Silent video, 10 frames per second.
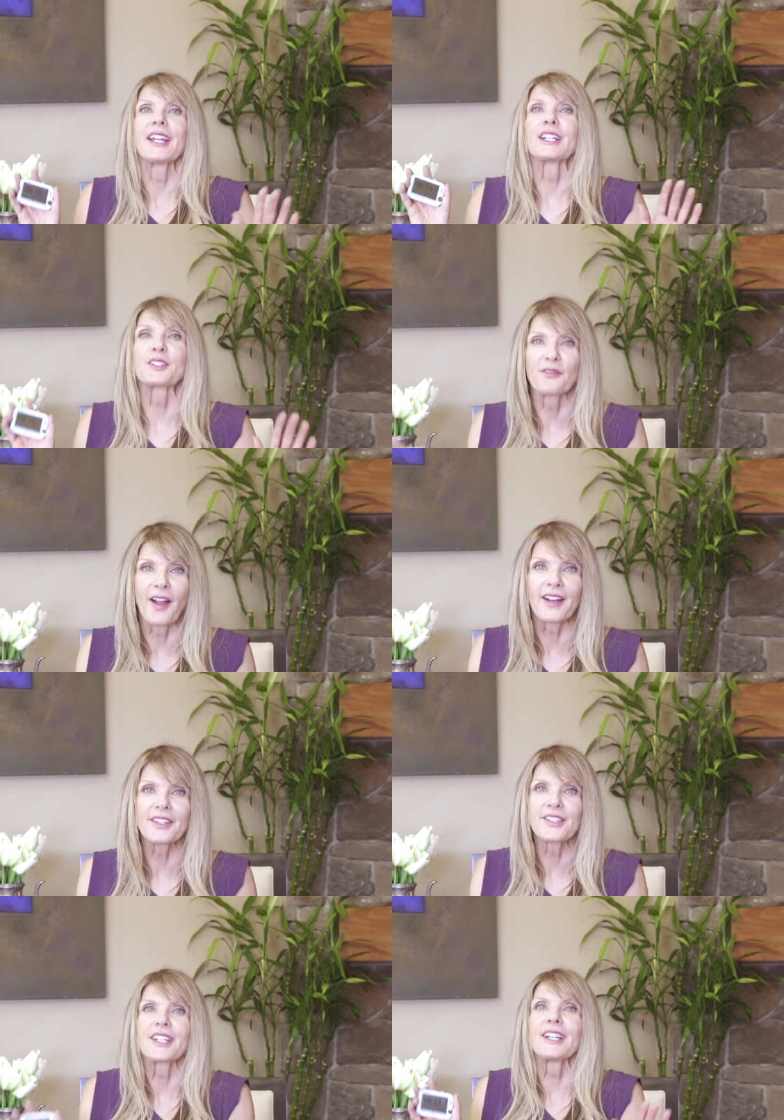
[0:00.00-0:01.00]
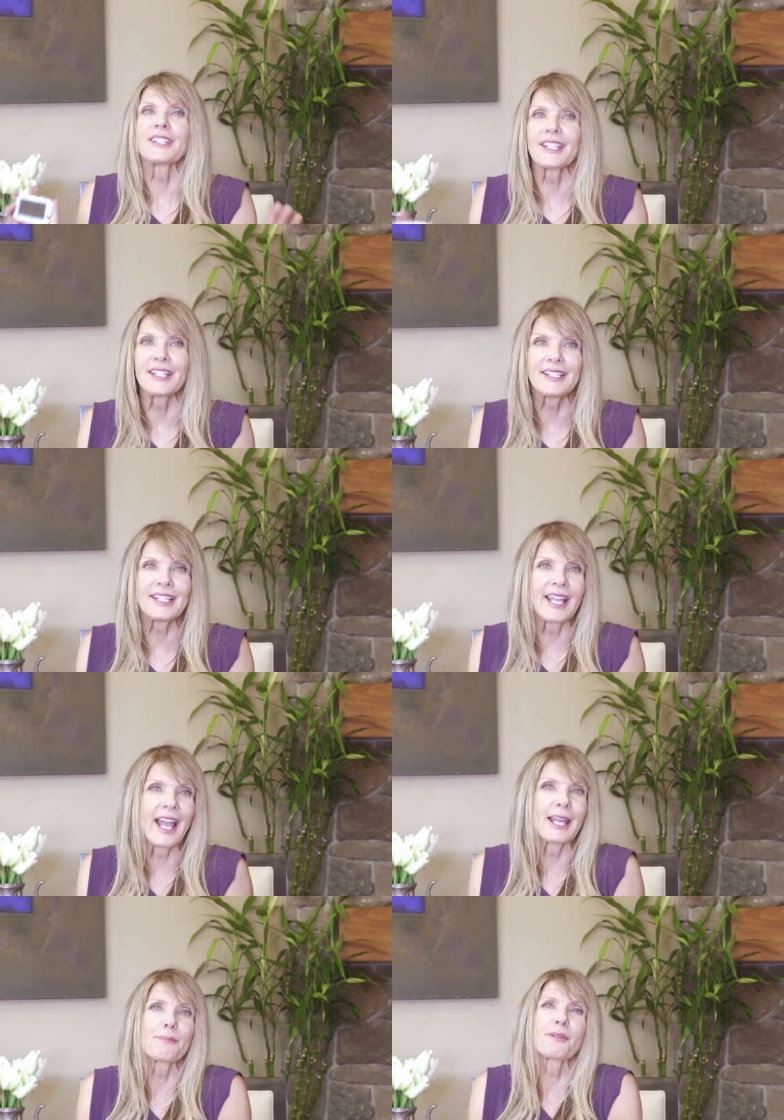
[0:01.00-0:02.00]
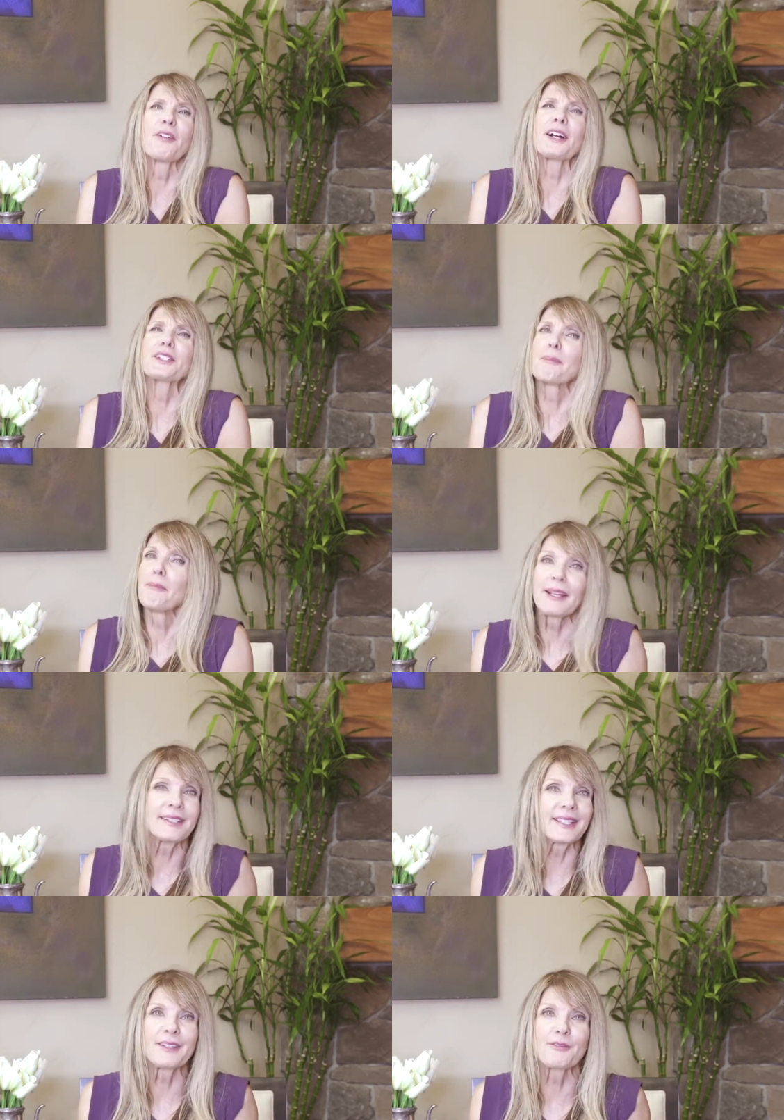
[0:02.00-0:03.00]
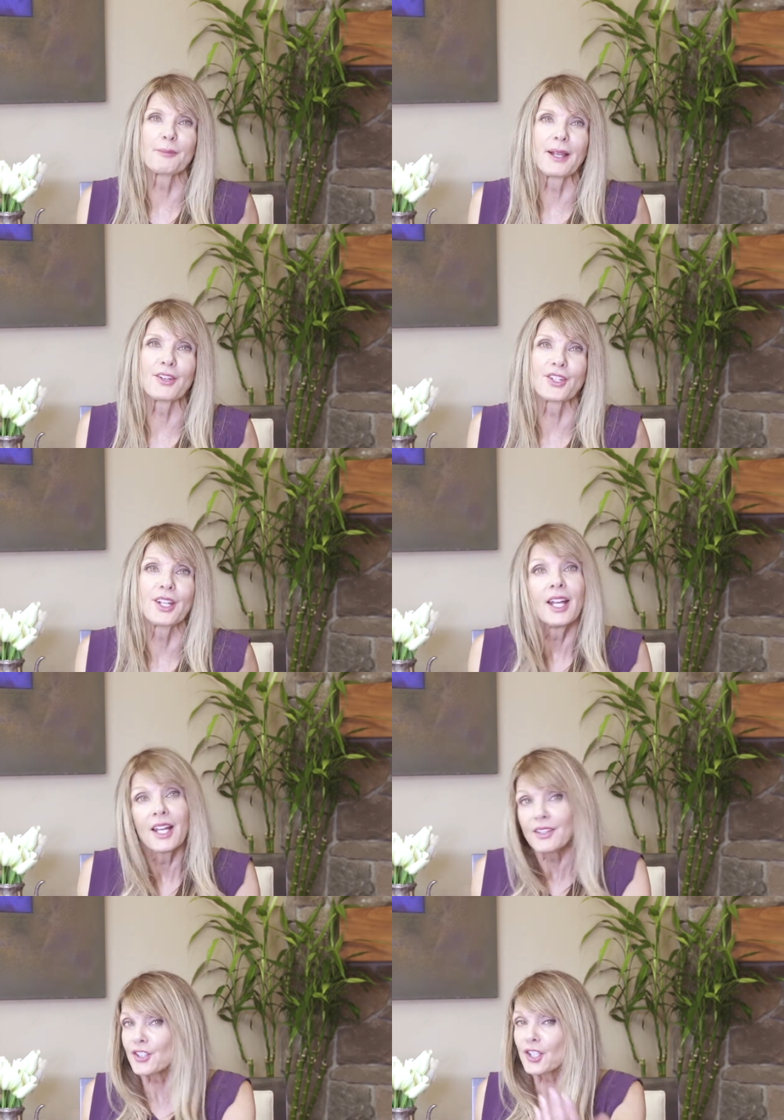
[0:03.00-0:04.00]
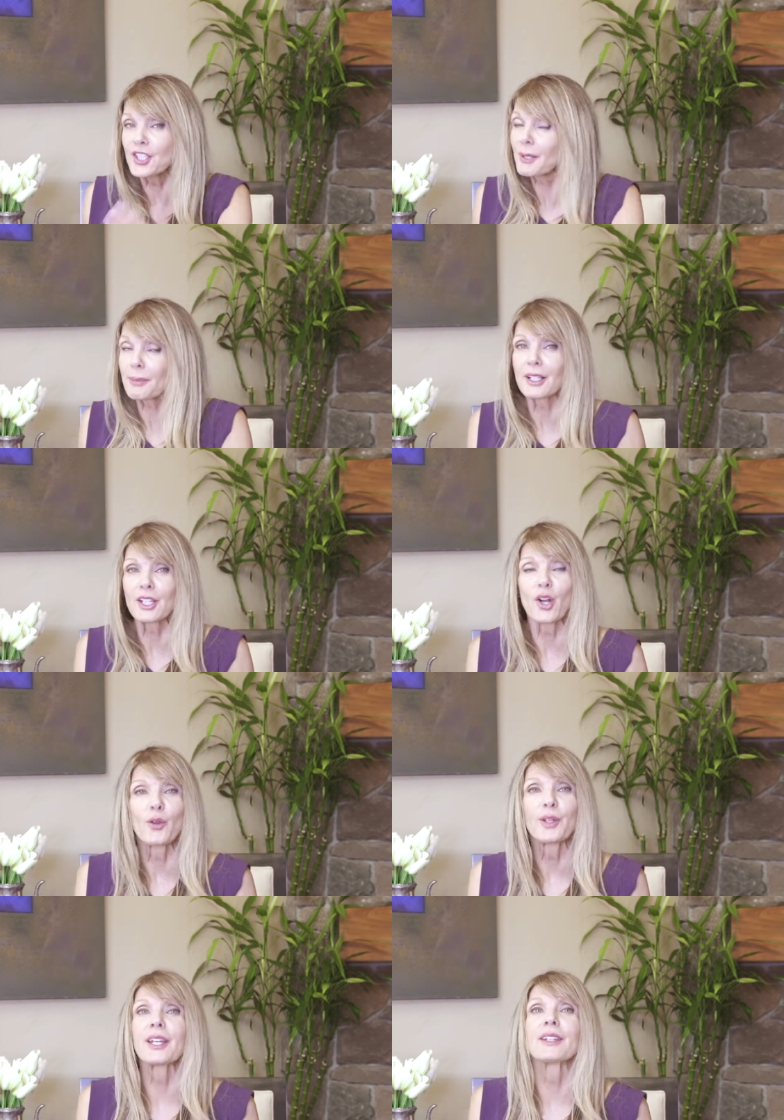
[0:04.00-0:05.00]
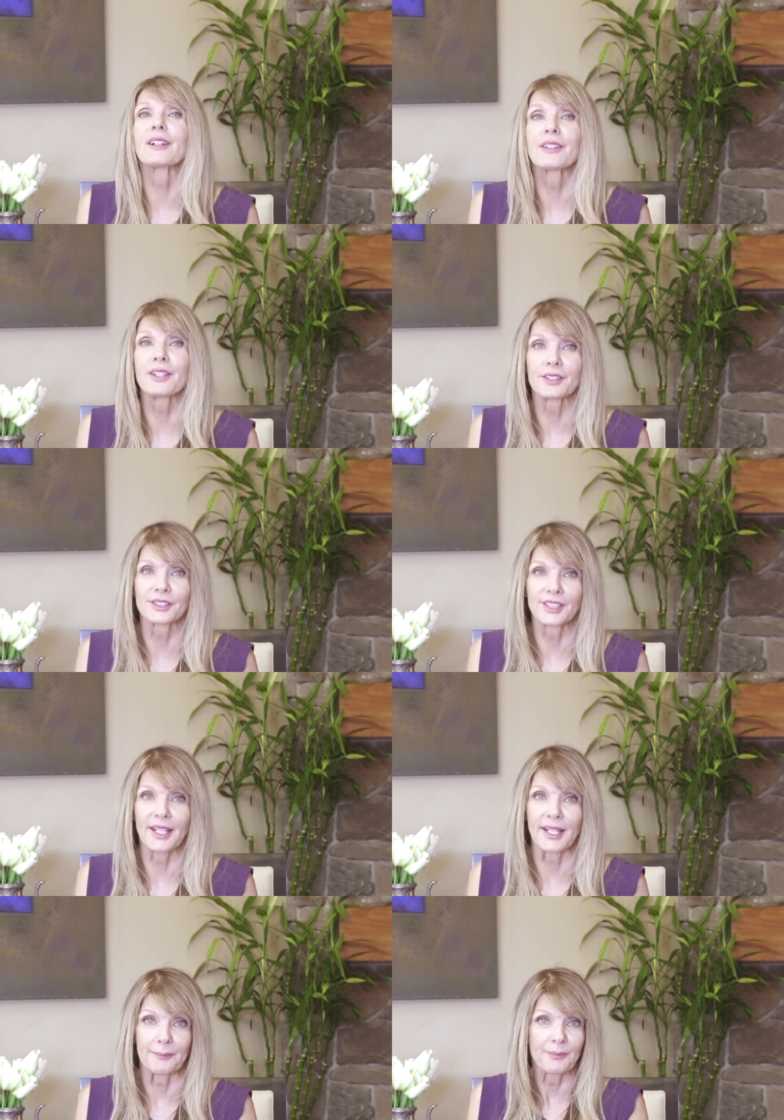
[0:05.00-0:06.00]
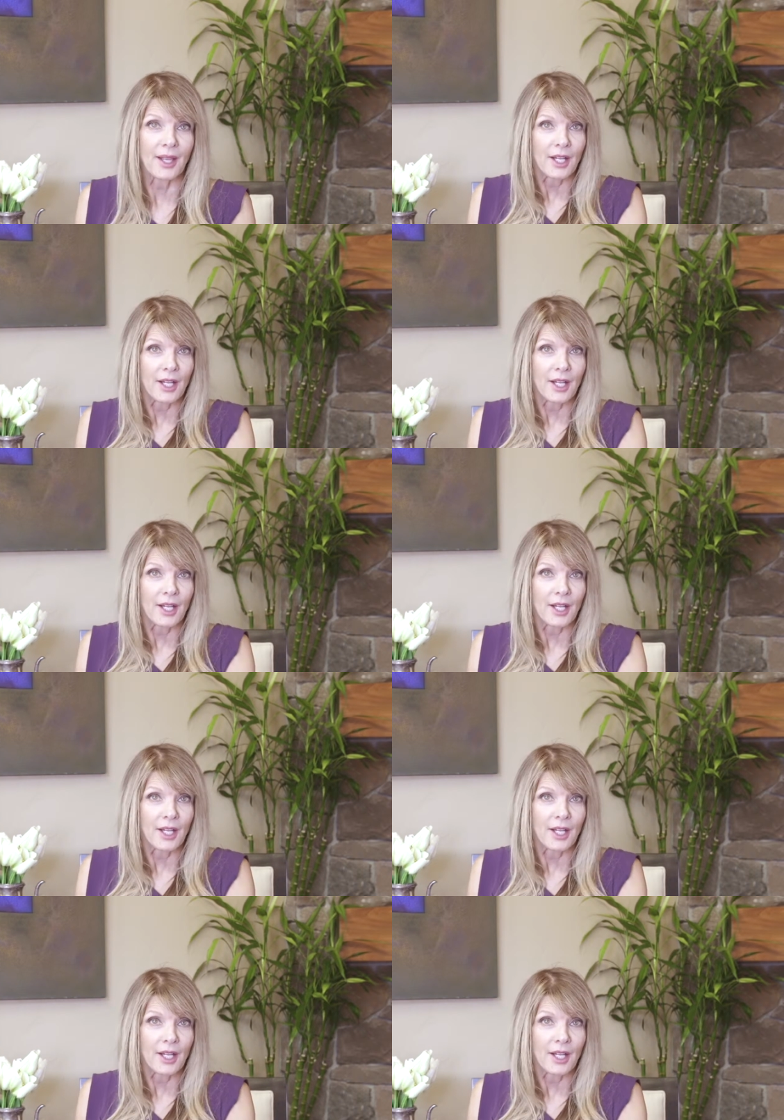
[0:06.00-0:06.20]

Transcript: It's fast, it's easy, and it provides amazing information that you typically could only get in a clinical setting.